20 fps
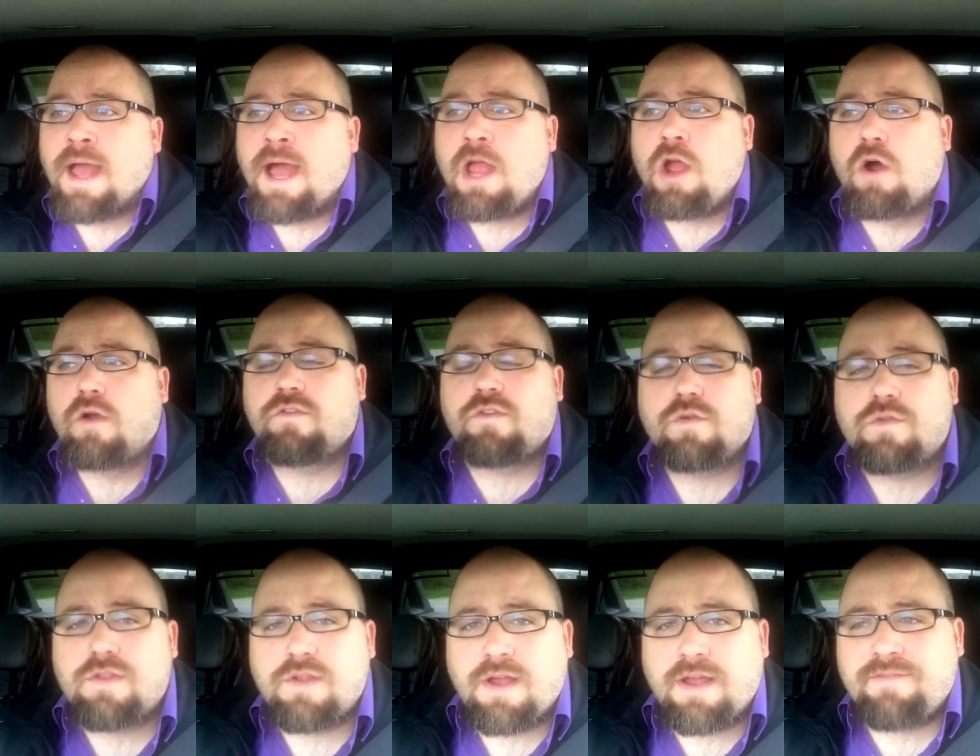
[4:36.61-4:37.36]
I
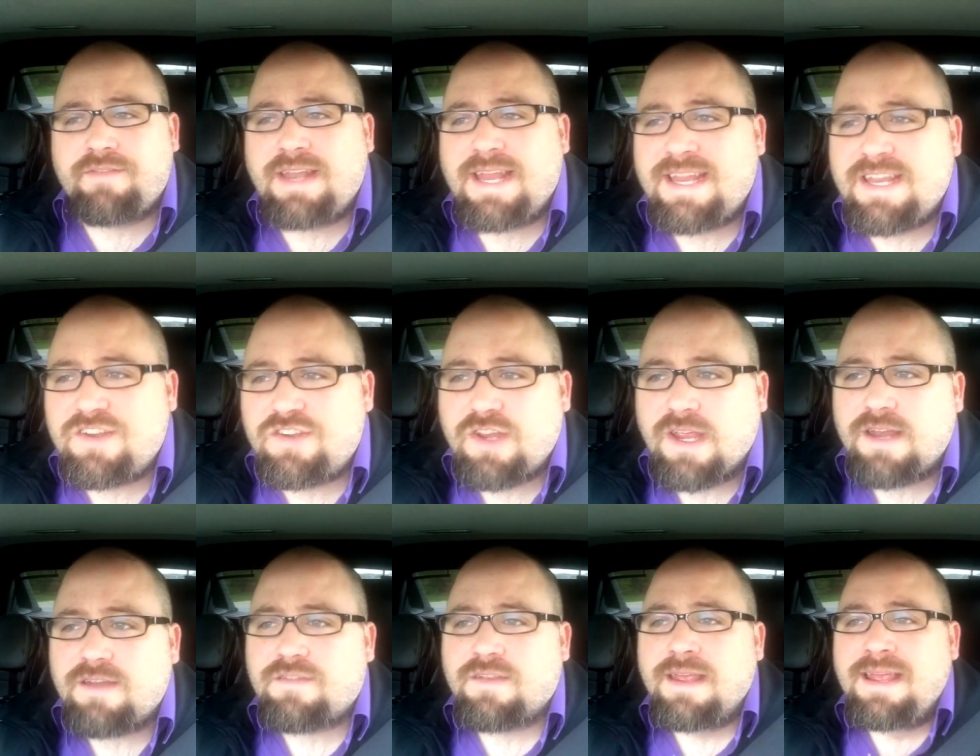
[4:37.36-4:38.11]
also still haven't had a
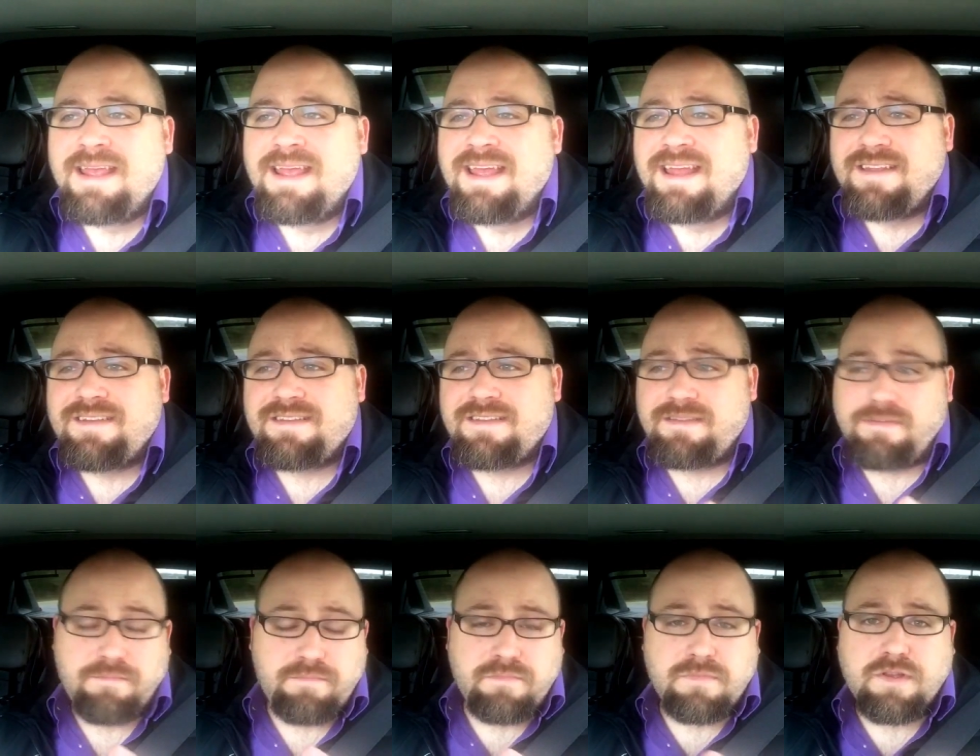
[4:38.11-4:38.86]
chance
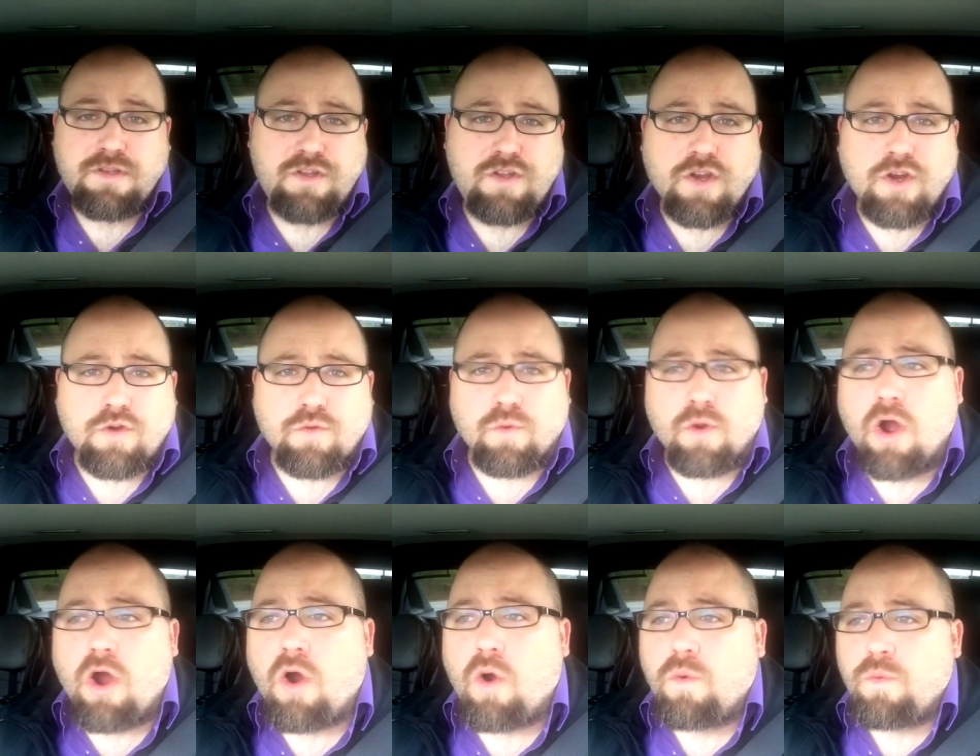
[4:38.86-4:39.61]
to
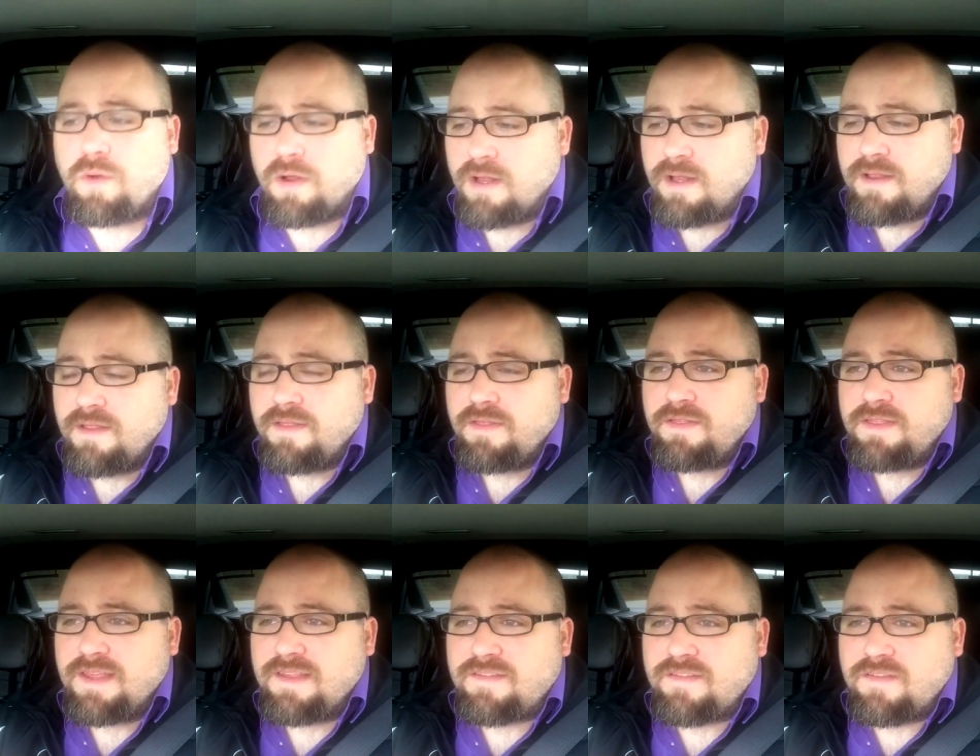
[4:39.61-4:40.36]
grow
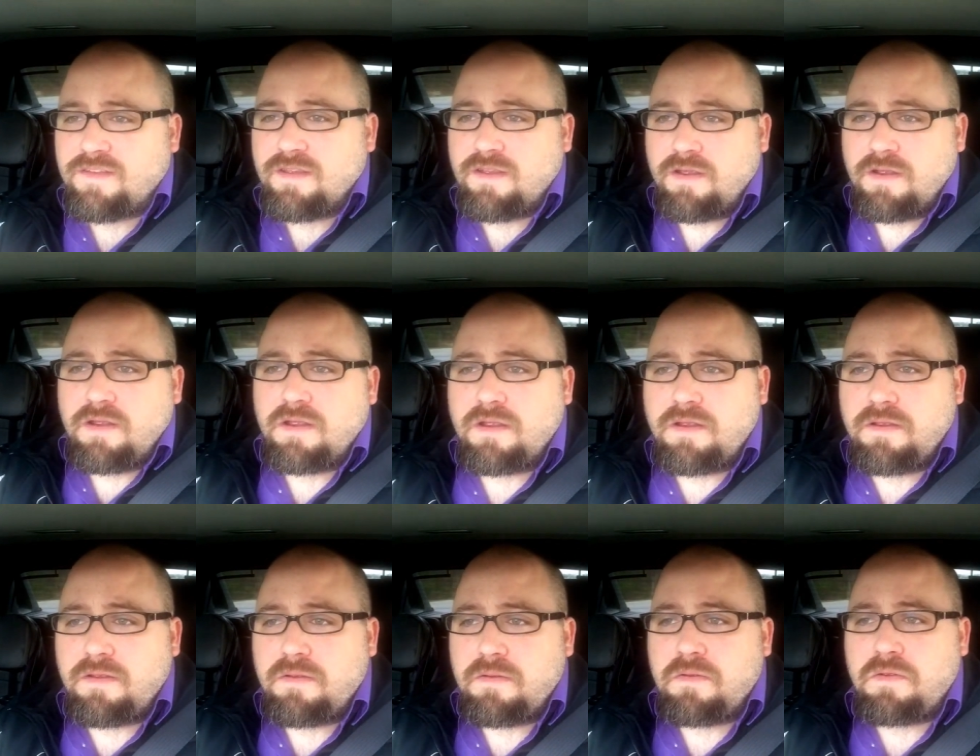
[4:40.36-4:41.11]
this
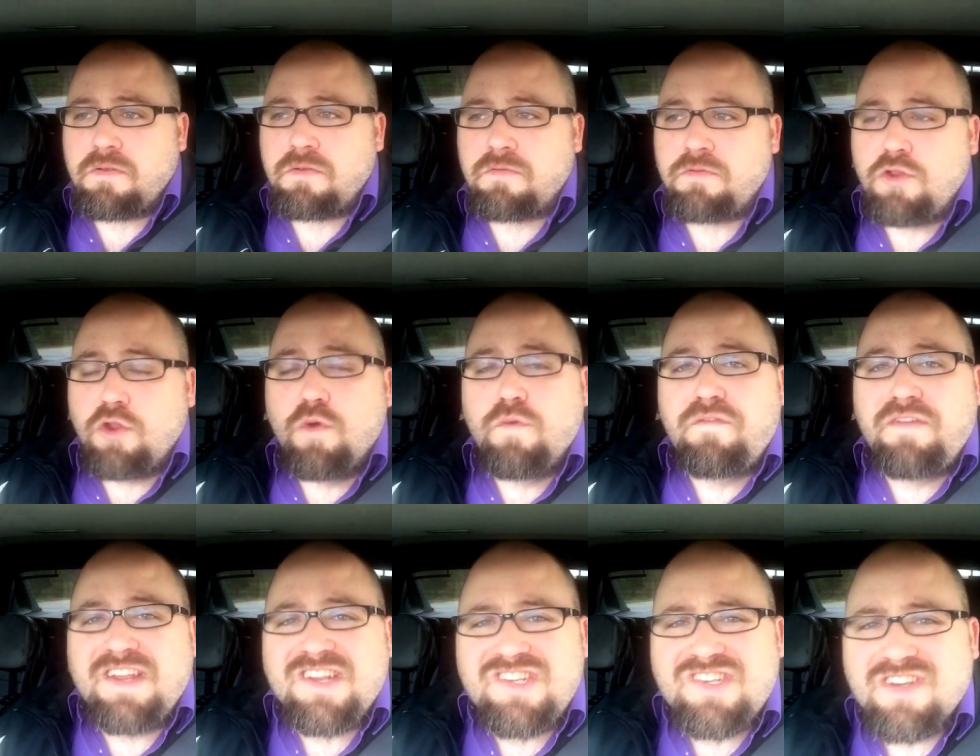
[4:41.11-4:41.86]
new
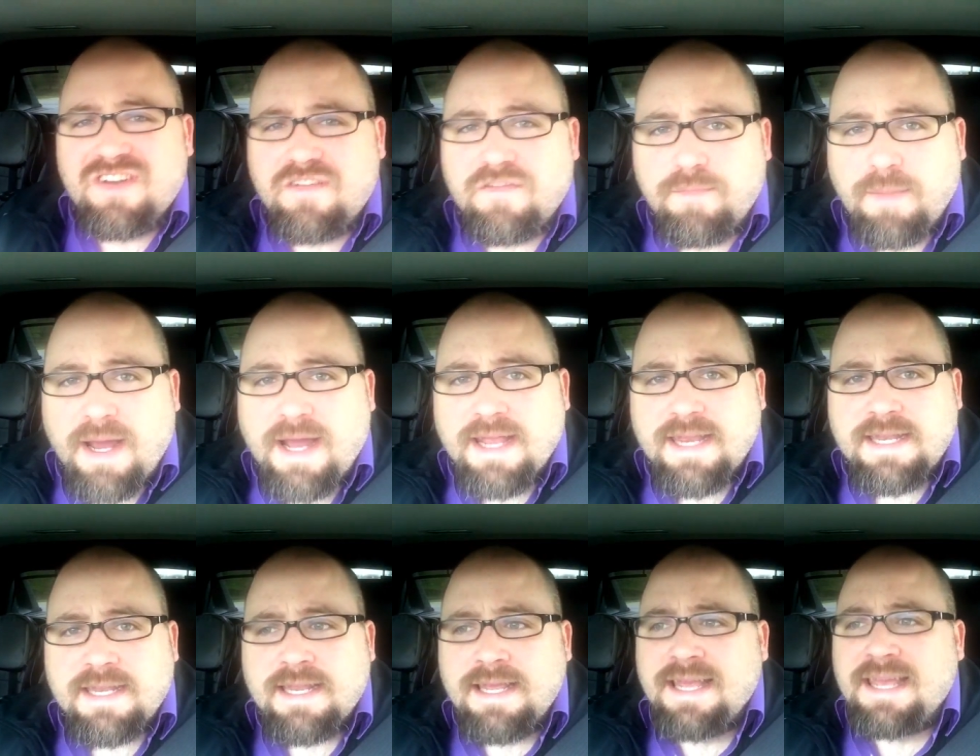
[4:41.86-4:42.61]
vision of
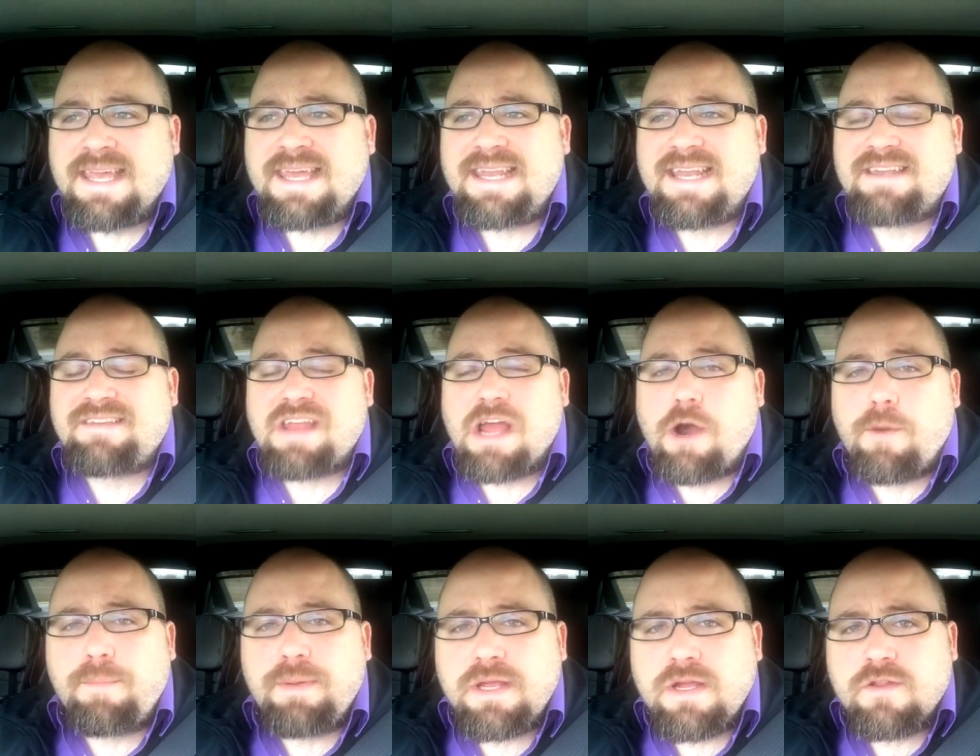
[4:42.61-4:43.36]
mine, and that's
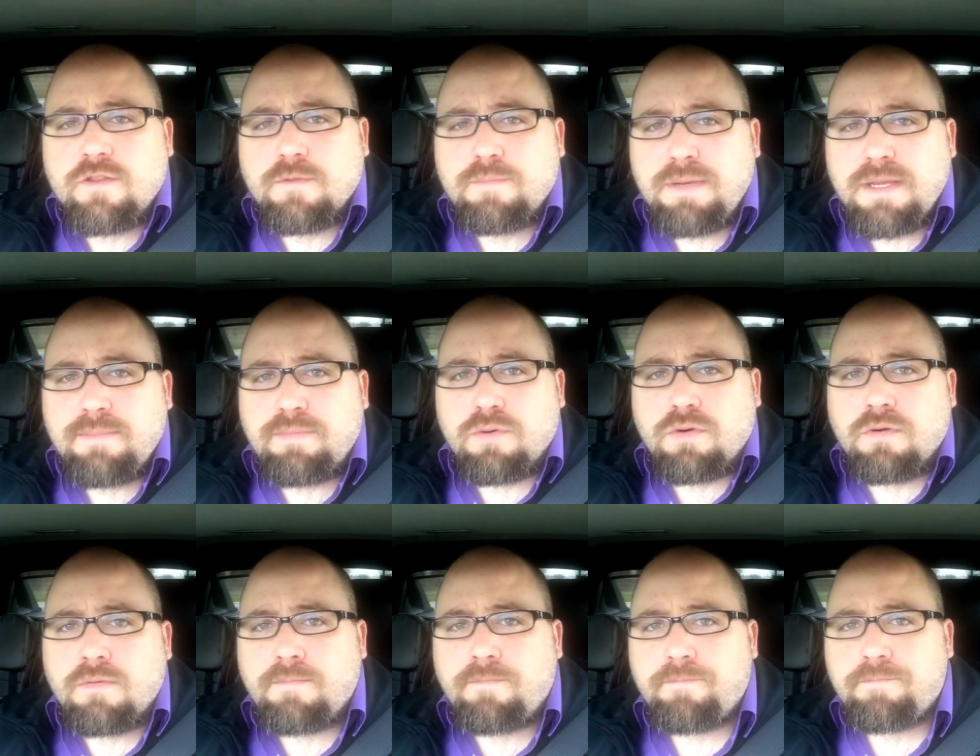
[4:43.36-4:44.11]
helping other people.